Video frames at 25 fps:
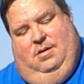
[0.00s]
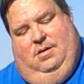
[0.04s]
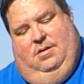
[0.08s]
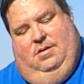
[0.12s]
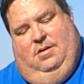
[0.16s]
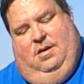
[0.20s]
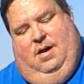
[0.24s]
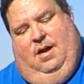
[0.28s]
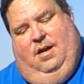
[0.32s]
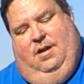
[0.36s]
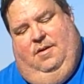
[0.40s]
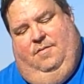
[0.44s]

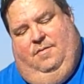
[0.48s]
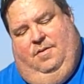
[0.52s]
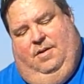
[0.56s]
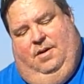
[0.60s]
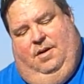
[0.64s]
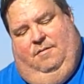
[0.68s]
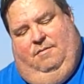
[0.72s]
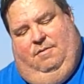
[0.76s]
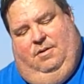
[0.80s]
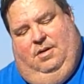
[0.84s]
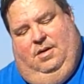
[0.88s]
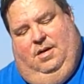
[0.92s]
not even
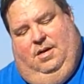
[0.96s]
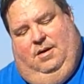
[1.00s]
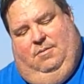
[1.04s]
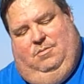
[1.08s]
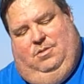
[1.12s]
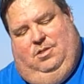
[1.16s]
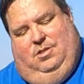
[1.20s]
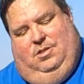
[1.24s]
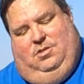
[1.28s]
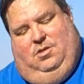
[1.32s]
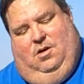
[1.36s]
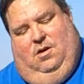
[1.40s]
lift it up,
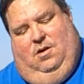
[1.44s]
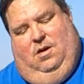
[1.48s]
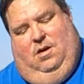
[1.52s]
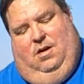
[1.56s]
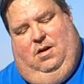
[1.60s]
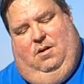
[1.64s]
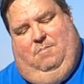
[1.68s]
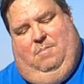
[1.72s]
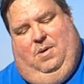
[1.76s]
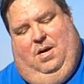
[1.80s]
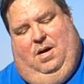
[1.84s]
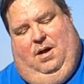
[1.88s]
and turn
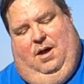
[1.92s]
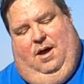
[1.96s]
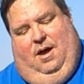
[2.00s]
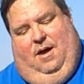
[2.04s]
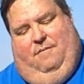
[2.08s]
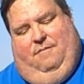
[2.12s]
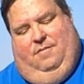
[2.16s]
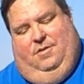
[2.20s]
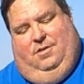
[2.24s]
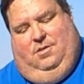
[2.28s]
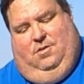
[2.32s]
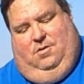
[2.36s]
it about
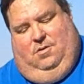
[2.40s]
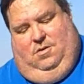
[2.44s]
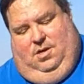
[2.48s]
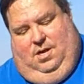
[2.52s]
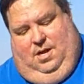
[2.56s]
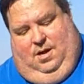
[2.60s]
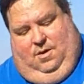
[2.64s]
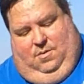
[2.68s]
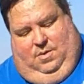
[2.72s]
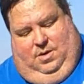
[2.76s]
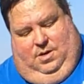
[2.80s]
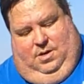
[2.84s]
half a turn
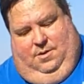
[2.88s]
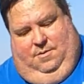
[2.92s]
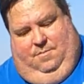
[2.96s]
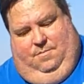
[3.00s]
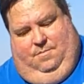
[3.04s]
that way.